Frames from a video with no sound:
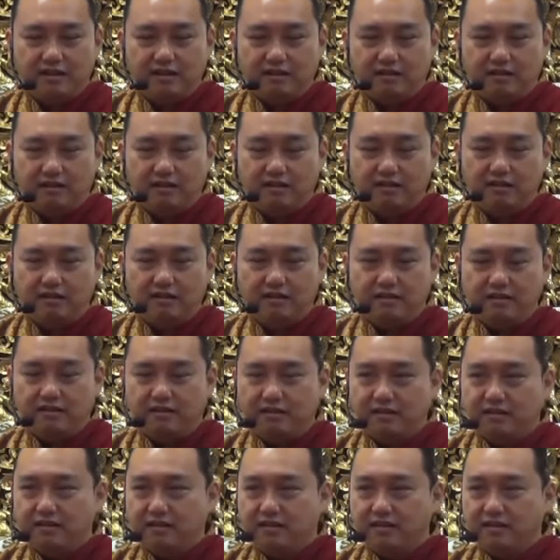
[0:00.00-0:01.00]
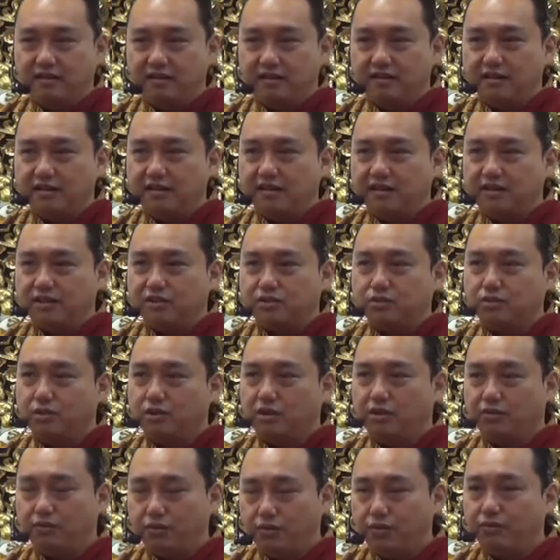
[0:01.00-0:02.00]
So
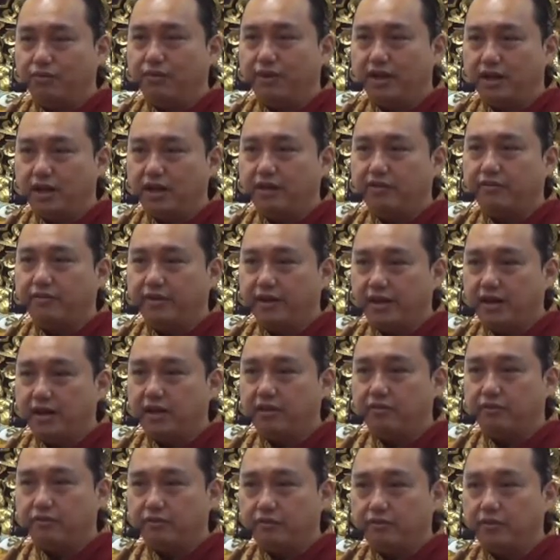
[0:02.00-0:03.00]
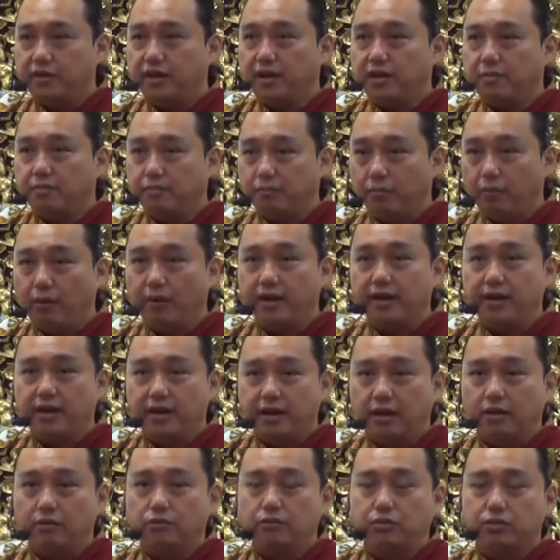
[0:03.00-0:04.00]
if you really boil
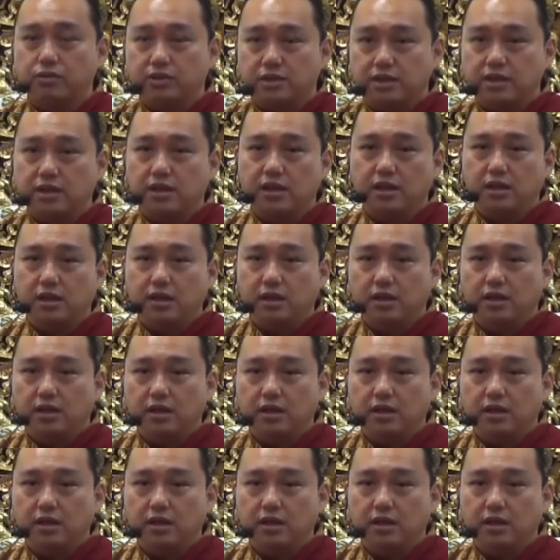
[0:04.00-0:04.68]
down to see,